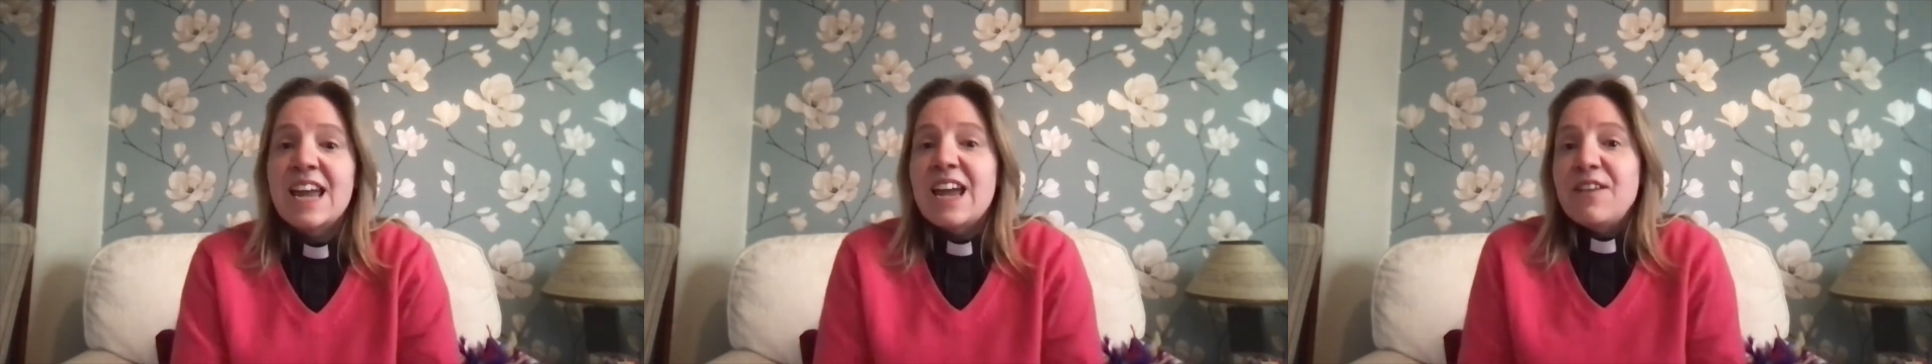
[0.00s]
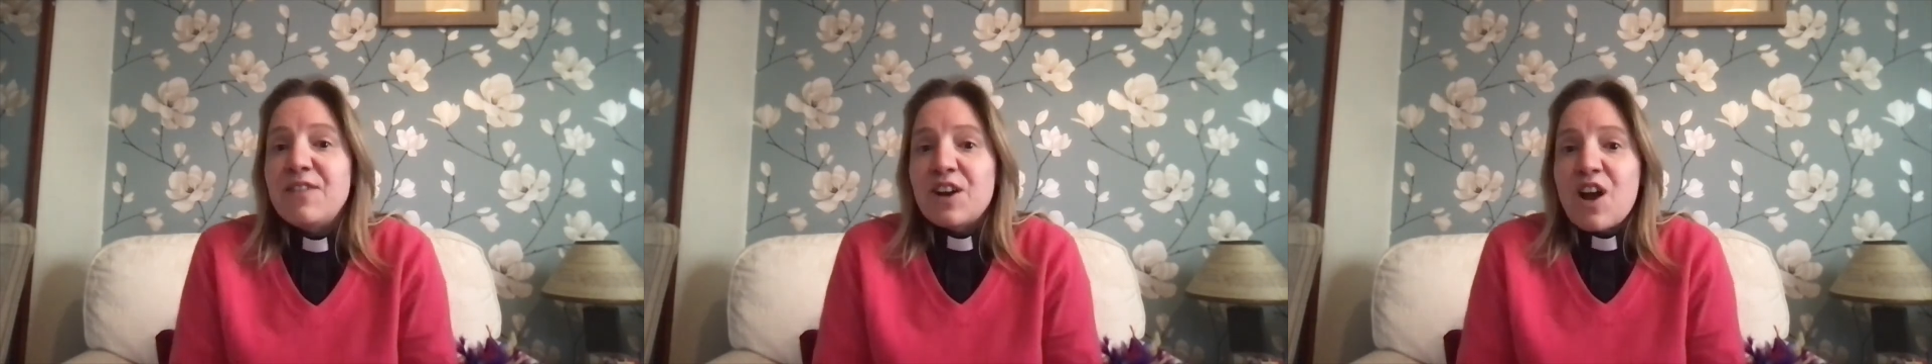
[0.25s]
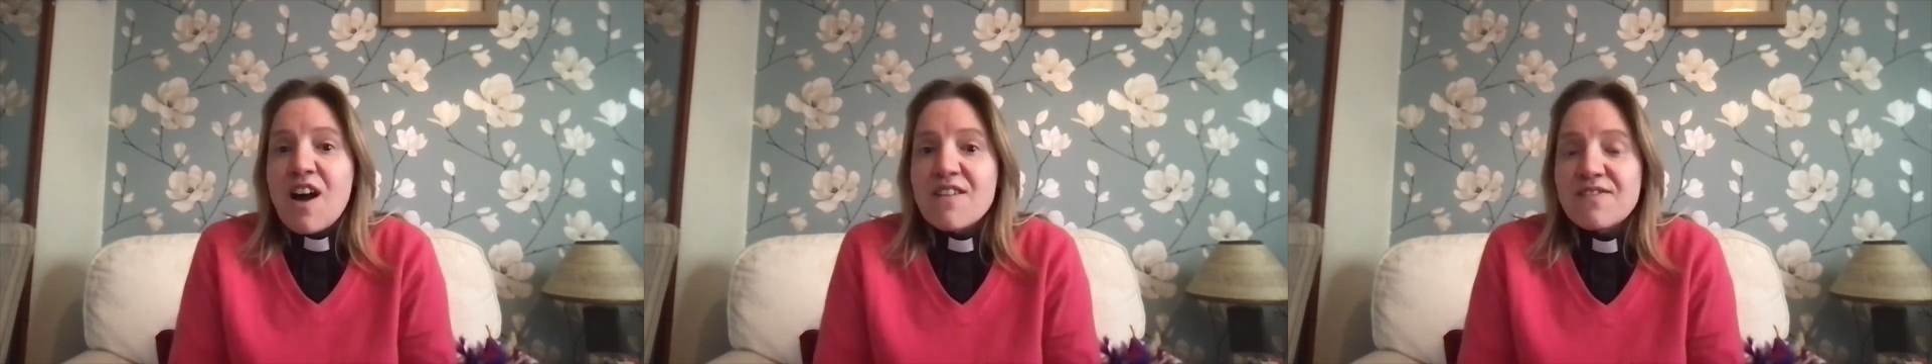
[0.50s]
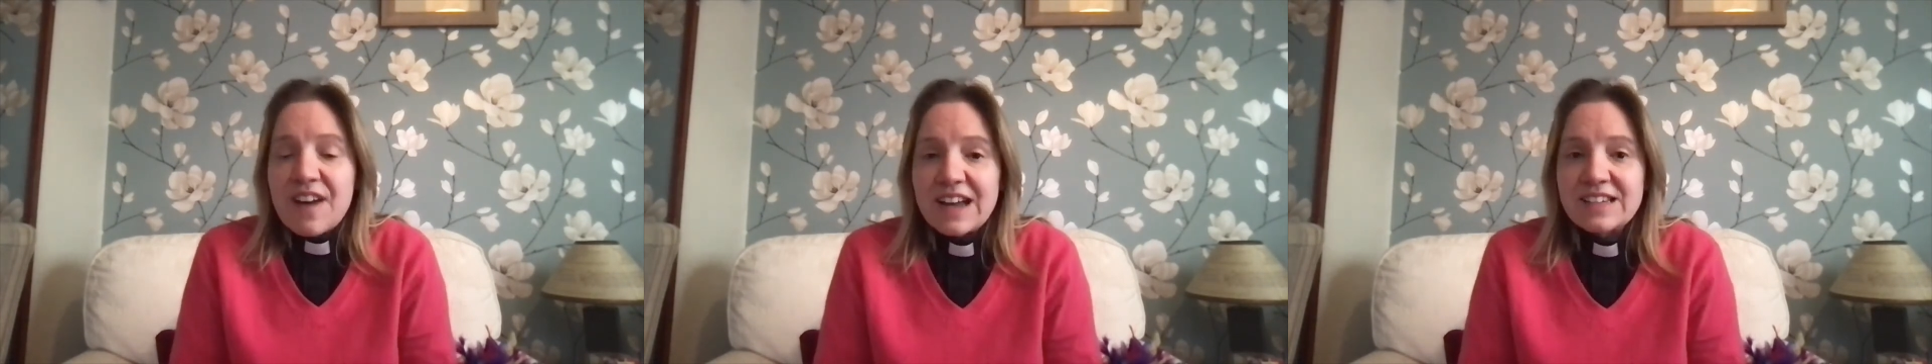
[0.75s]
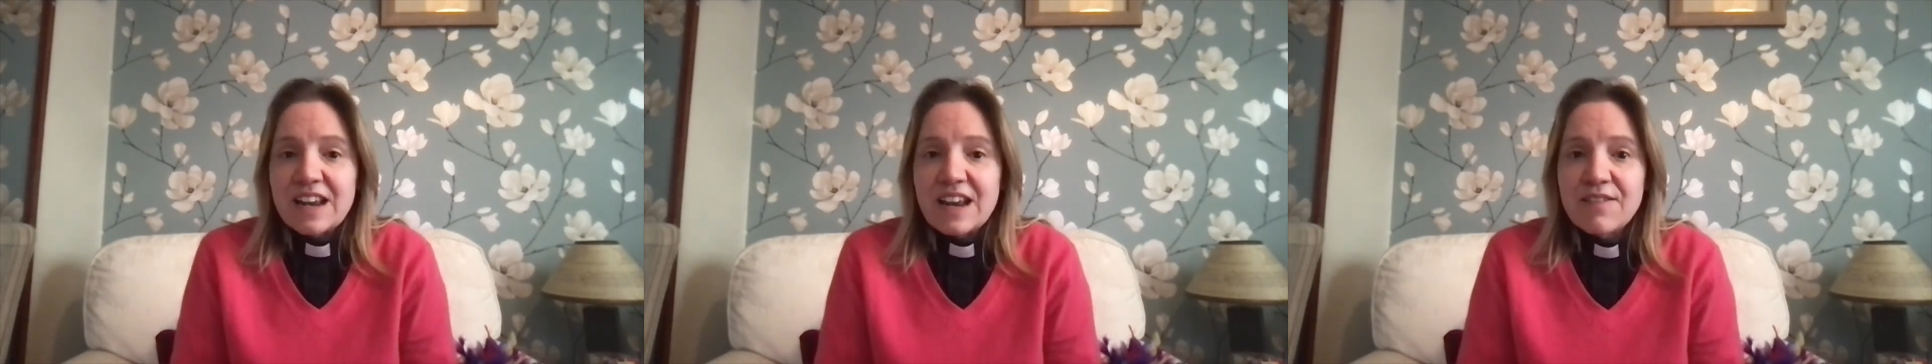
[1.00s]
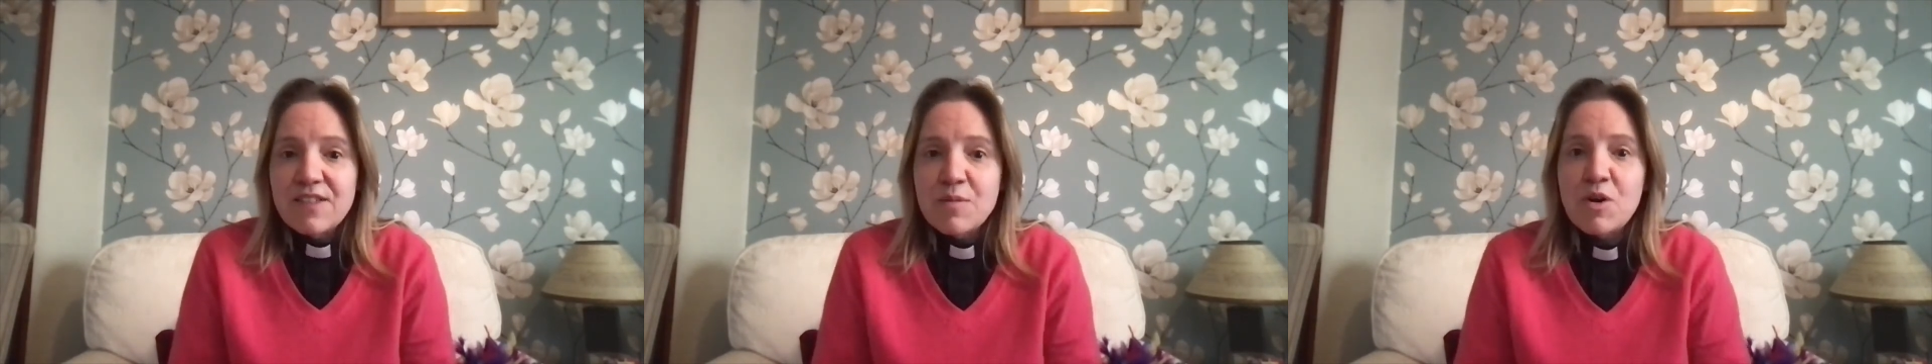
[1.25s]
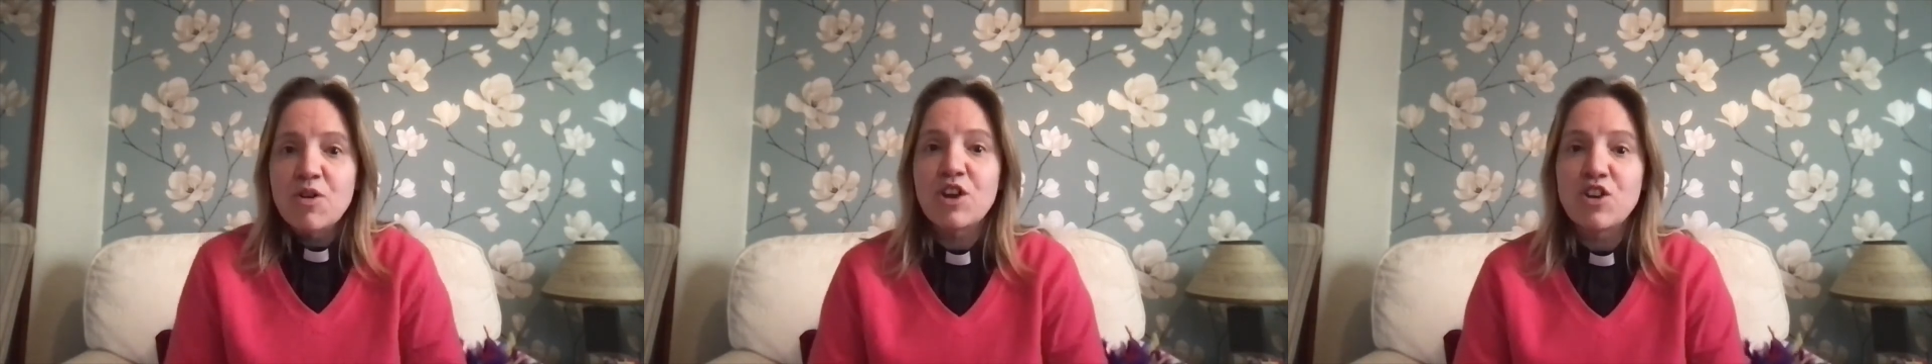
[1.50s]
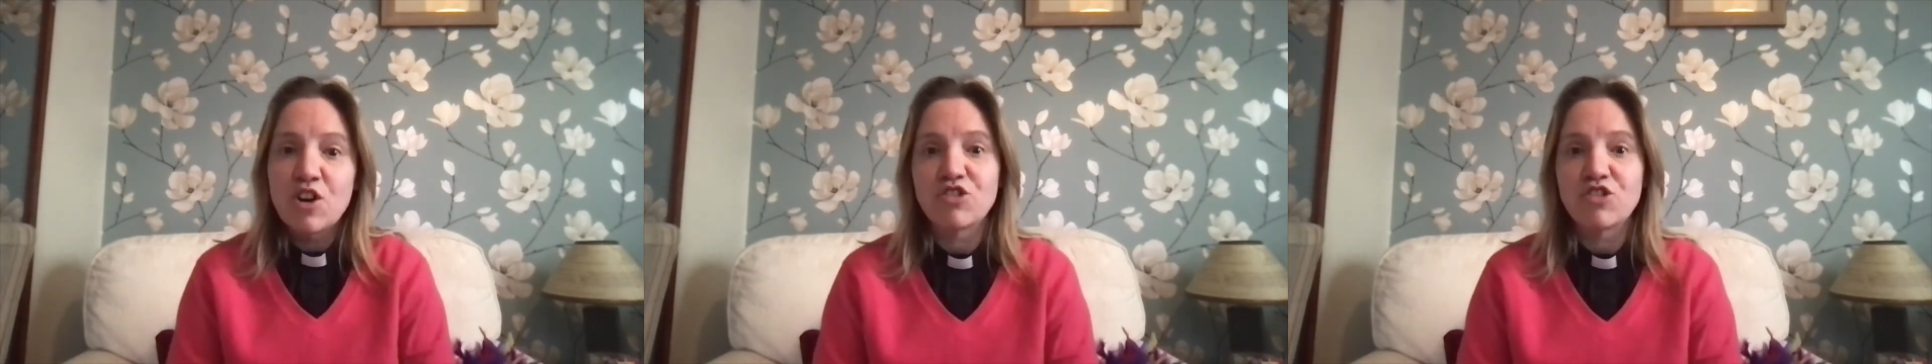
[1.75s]
If you can't find any of them, or you're
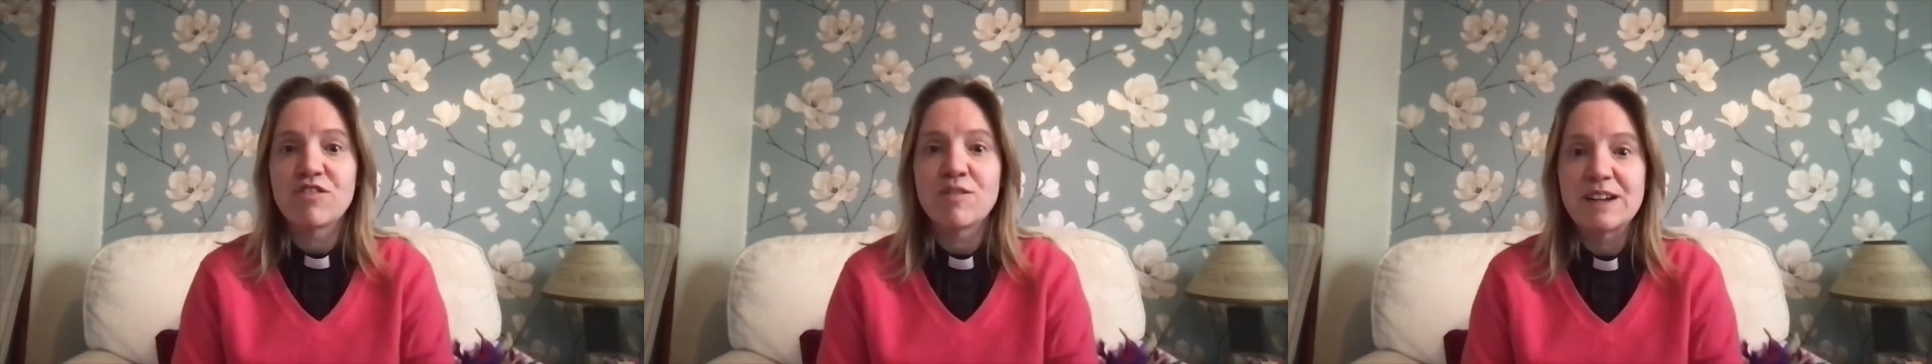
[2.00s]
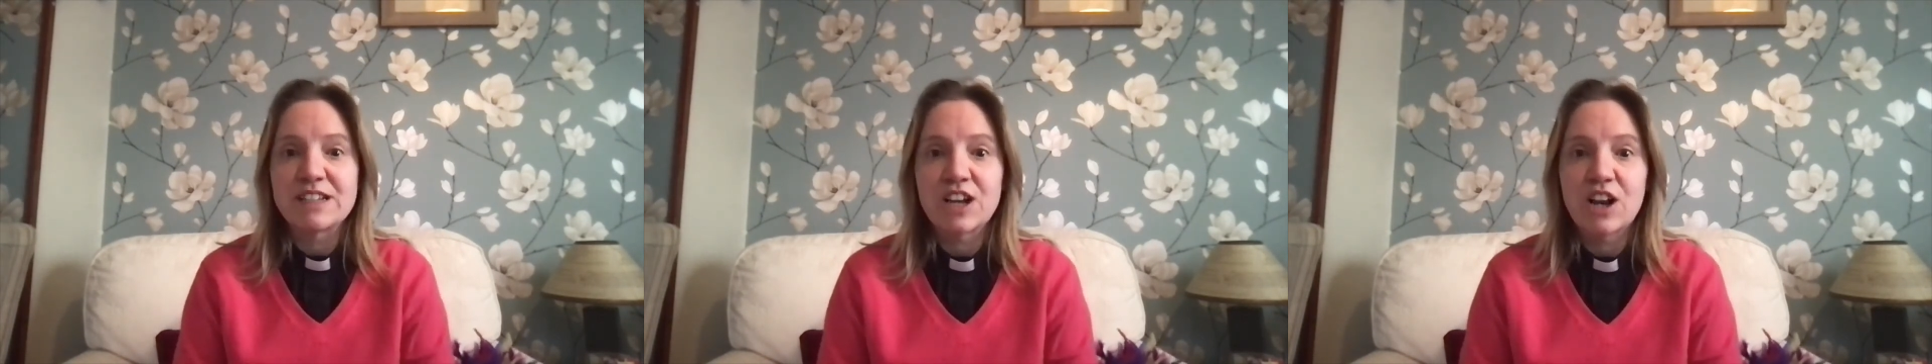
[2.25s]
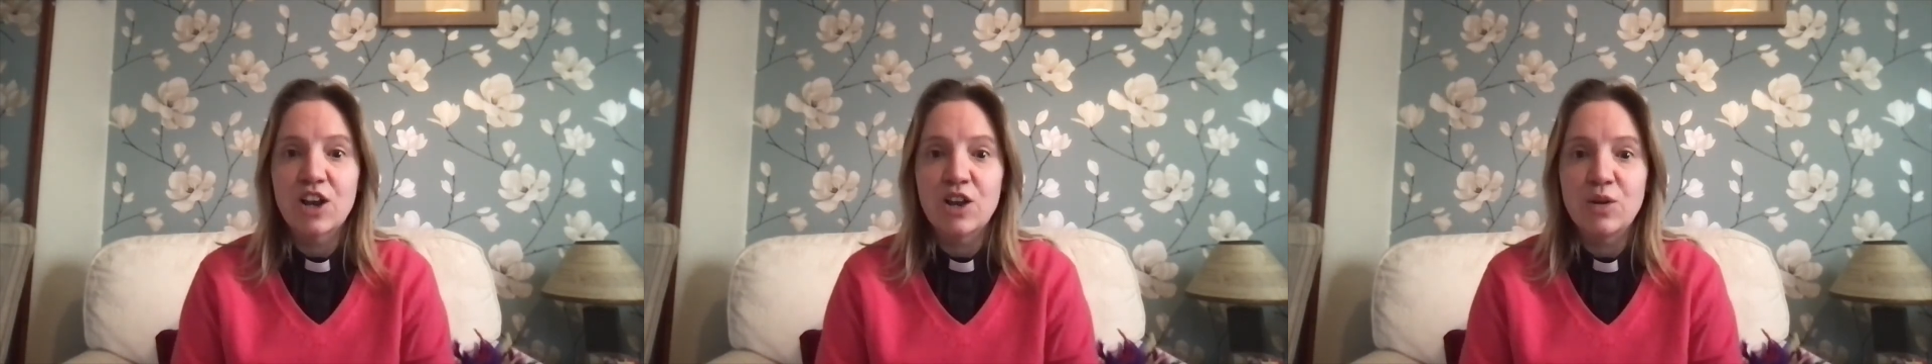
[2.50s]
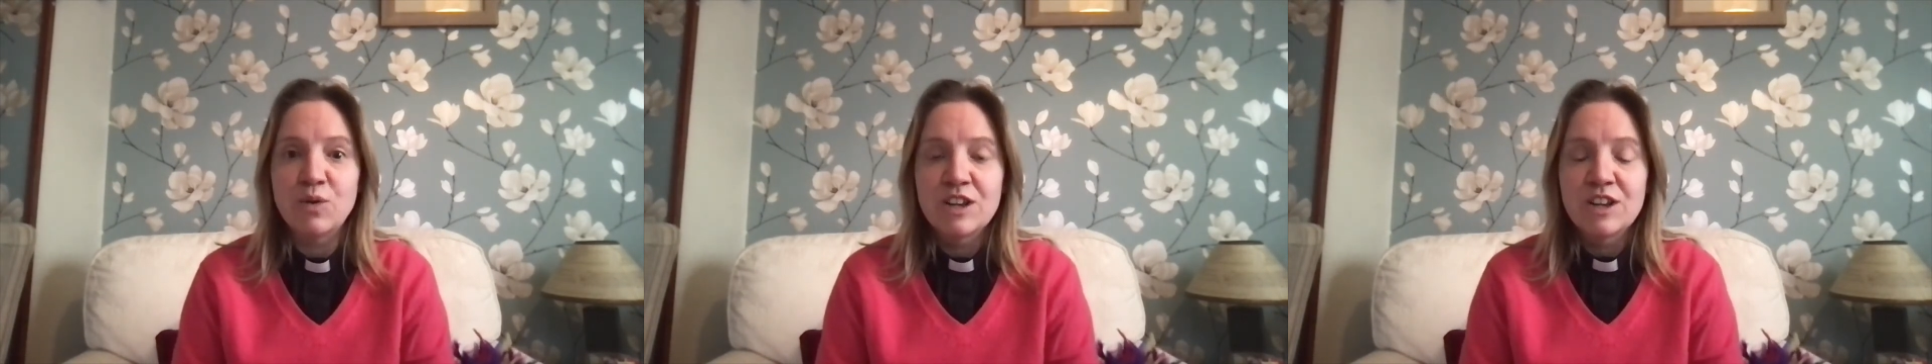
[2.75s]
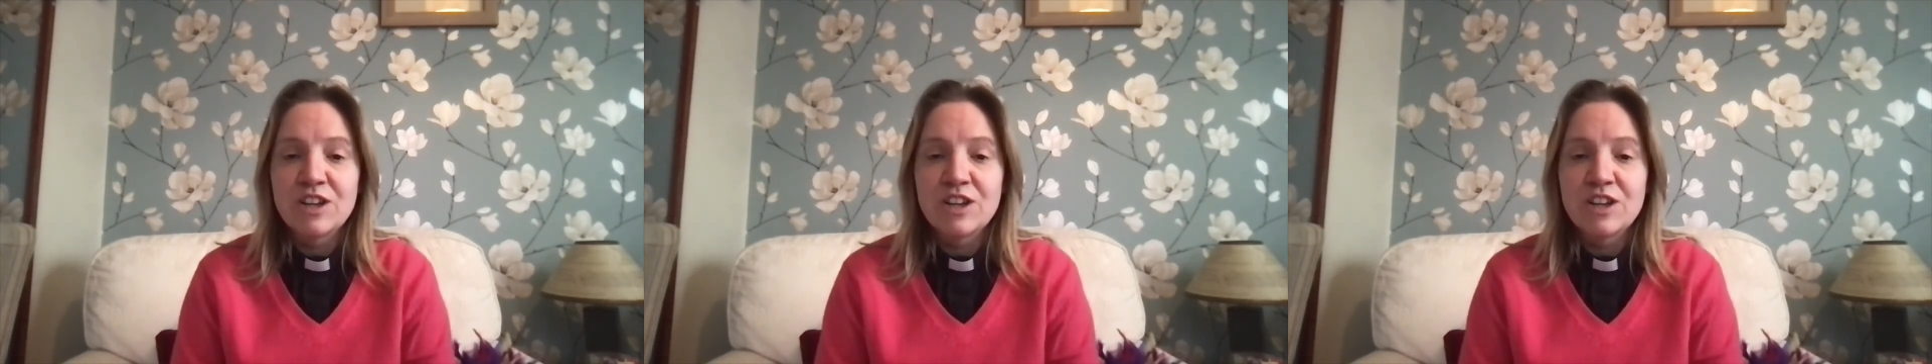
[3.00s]
not sure about a clue,